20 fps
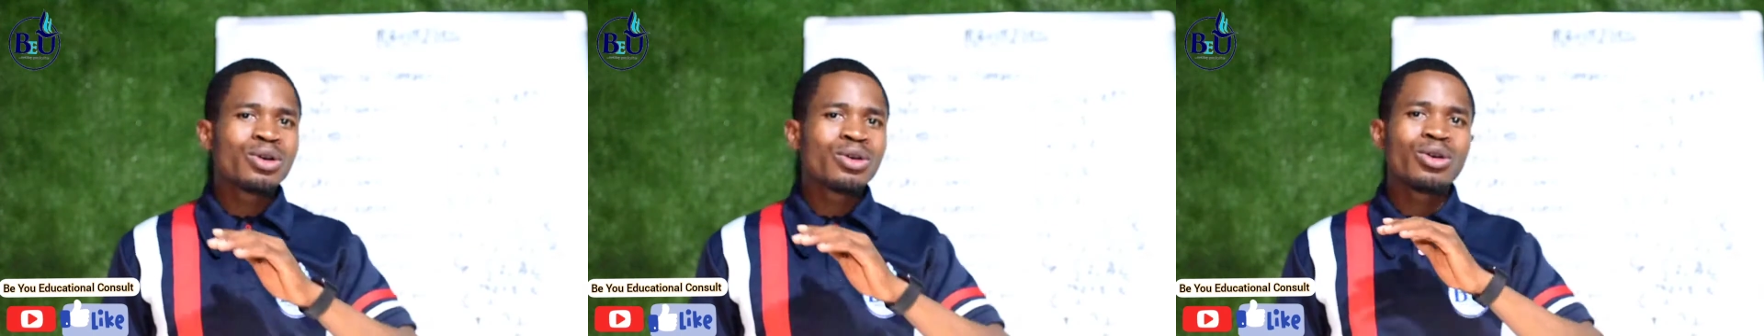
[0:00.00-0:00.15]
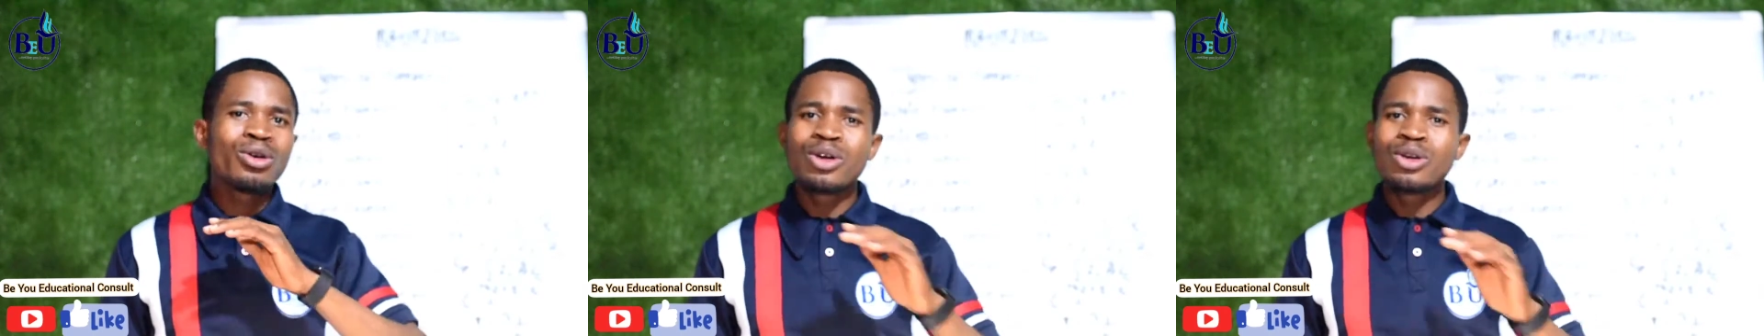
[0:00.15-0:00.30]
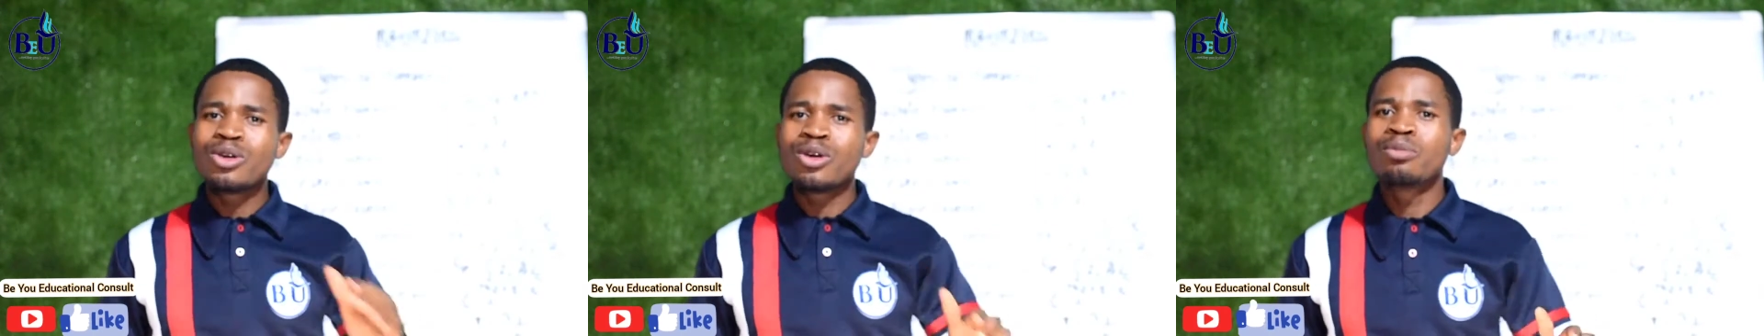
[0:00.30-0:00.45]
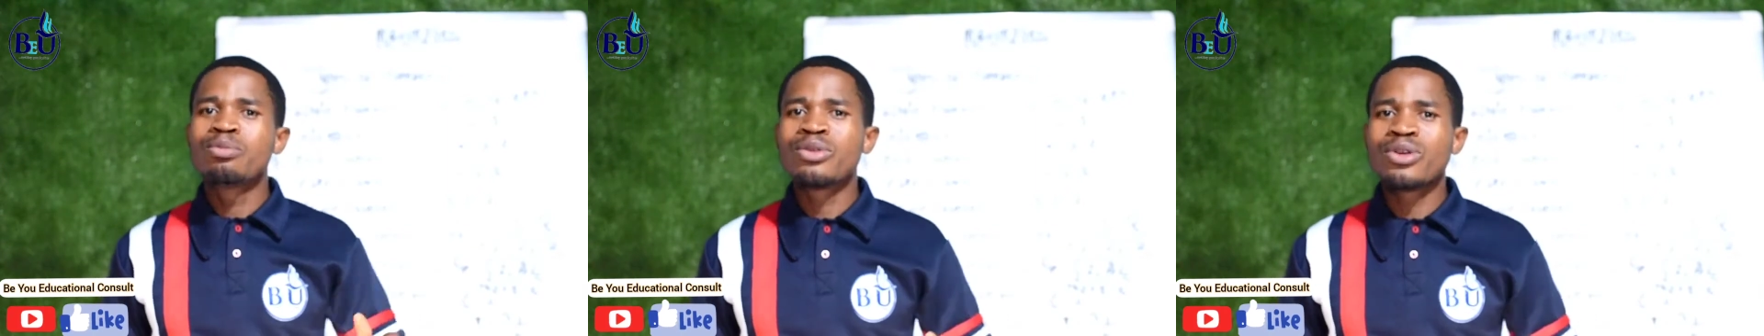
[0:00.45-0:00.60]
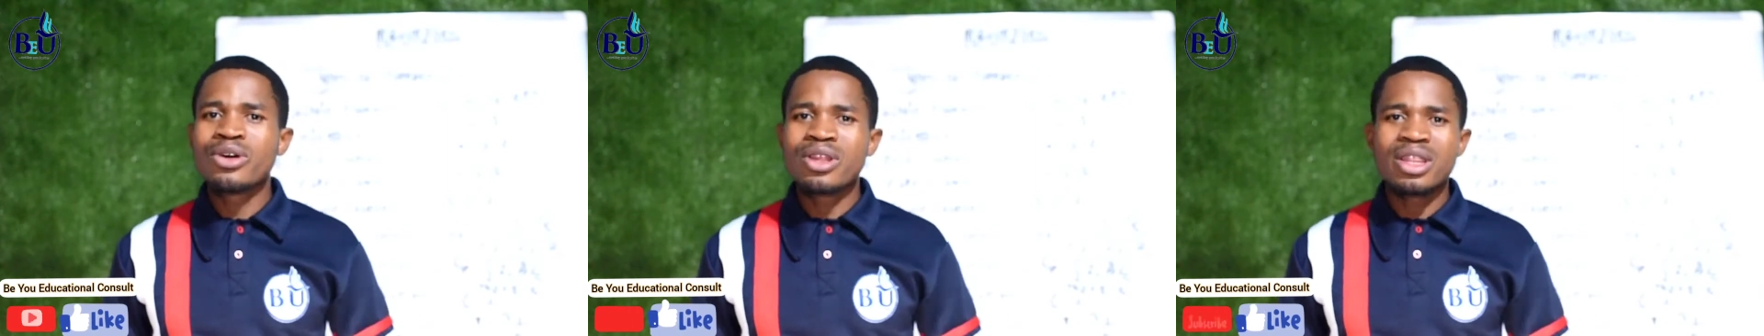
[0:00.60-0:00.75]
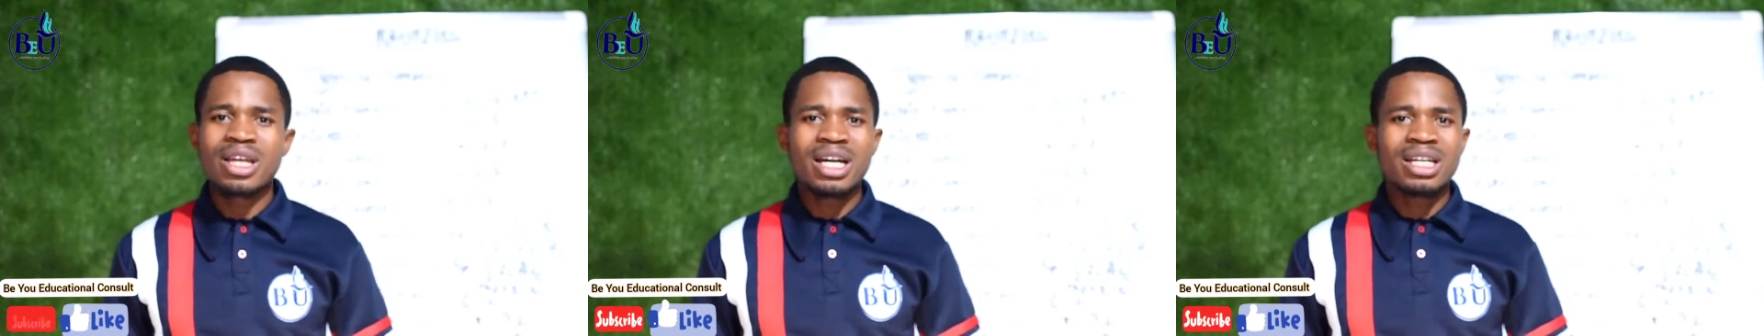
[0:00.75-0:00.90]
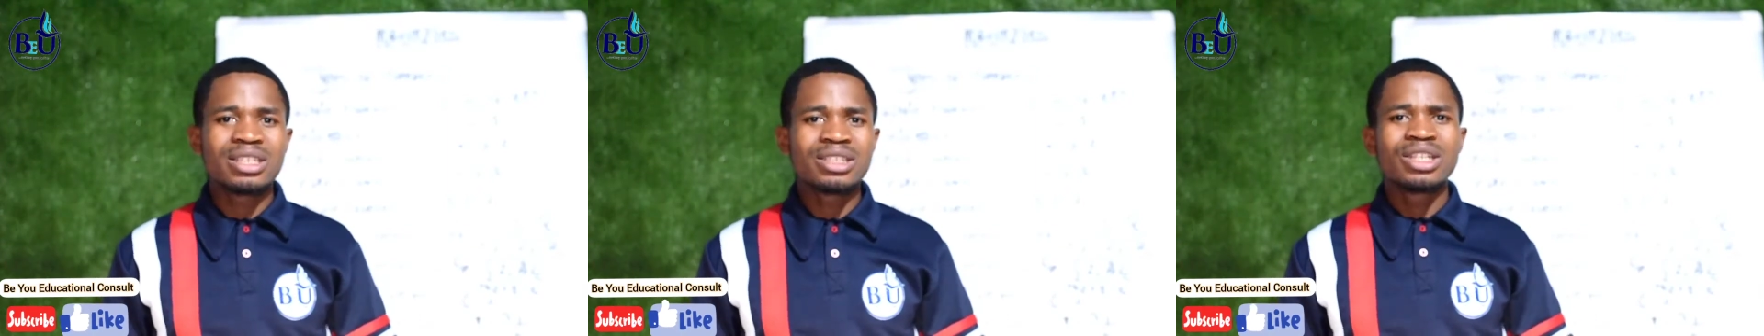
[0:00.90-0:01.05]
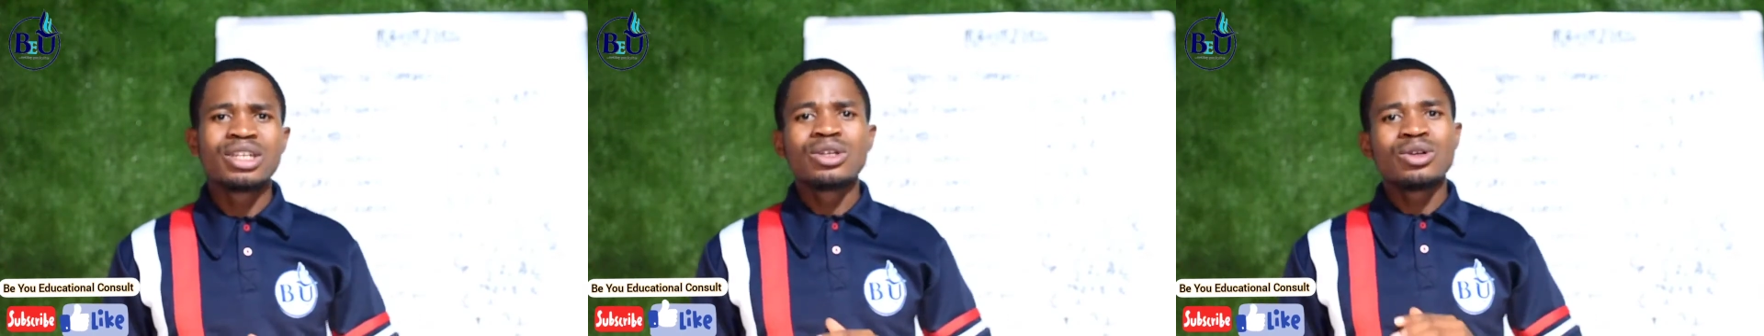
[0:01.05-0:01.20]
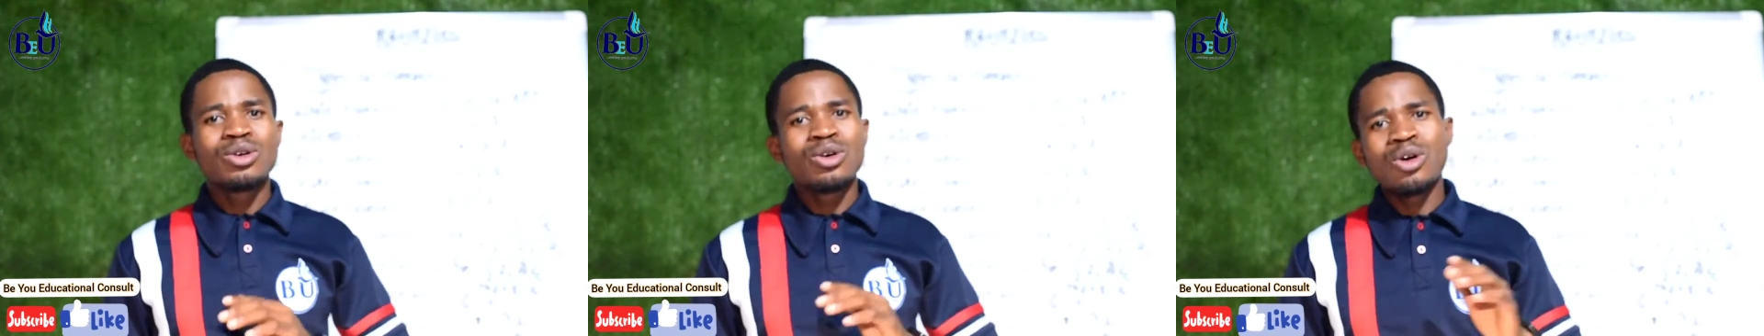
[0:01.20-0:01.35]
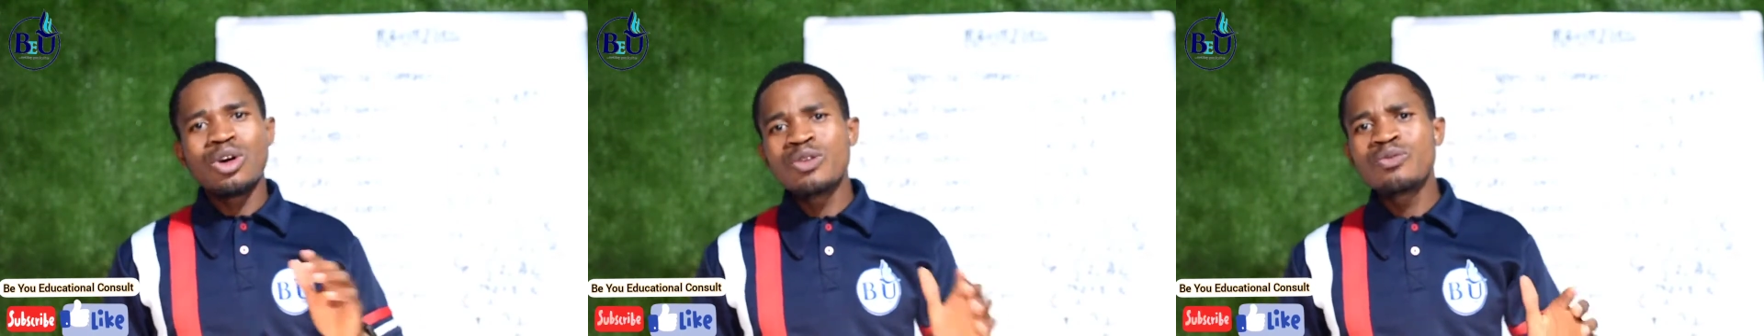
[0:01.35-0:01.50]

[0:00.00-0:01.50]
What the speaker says: call your brothers, call